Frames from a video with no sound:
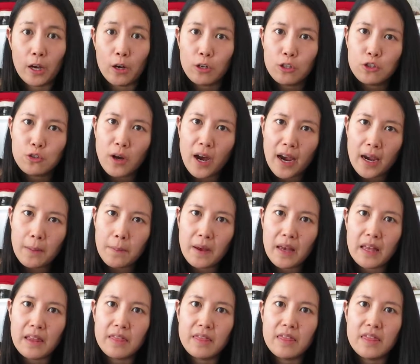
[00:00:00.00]
their
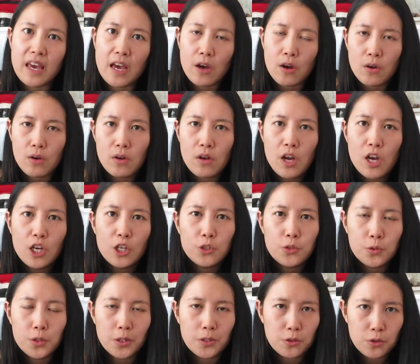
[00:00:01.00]
tribe and their
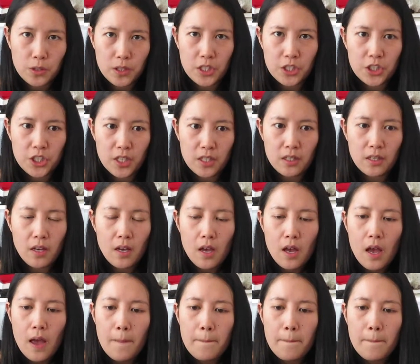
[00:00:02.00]
tradition